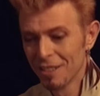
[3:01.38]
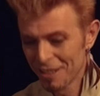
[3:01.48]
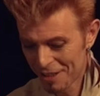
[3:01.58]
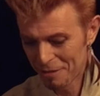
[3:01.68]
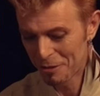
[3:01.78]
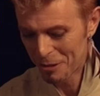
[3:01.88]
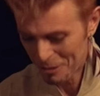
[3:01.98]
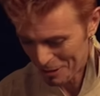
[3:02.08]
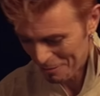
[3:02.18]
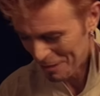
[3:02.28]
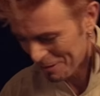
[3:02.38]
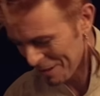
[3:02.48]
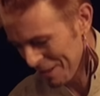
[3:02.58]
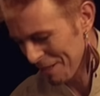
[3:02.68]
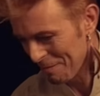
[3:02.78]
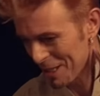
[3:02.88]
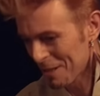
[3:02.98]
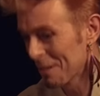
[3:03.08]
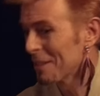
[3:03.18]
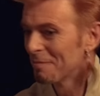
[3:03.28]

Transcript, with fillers: So of course you are. Well, this makes you.